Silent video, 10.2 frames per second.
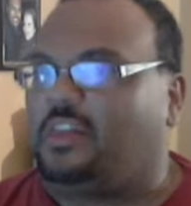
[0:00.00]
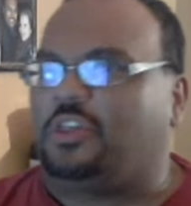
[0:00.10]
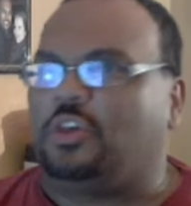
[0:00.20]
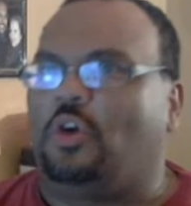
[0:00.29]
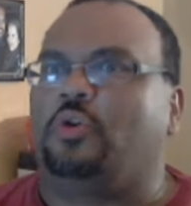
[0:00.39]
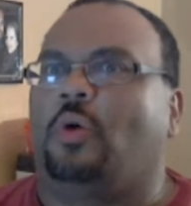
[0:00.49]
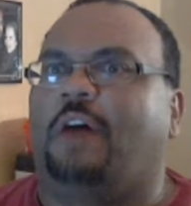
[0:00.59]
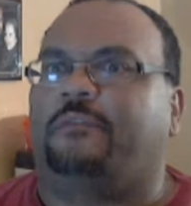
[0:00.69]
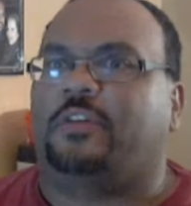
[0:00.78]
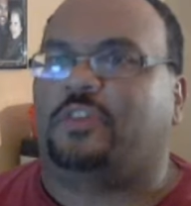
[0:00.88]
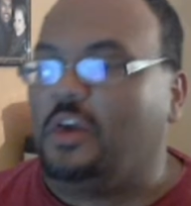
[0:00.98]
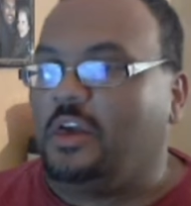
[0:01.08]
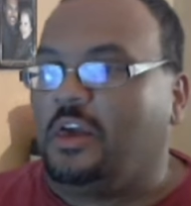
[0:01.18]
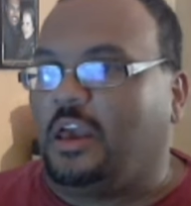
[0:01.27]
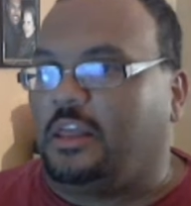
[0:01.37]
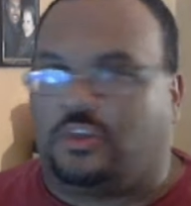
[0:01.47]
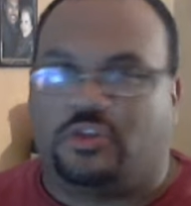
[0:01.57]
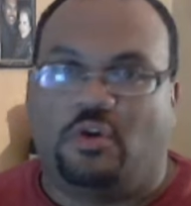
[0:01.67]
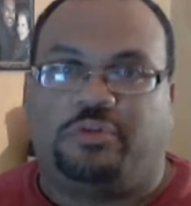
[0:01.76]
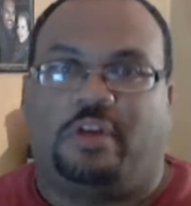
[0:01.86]
The OU offense, and this is
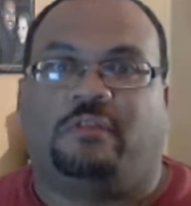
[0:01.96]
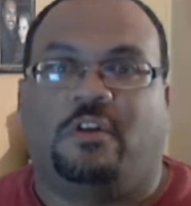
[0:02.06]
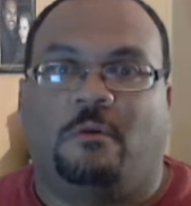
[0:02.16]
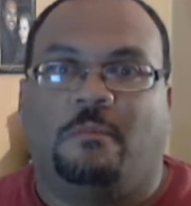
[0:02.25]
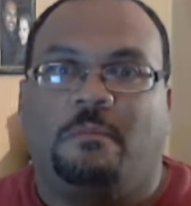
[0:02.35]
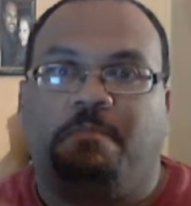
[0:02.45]
another thing too,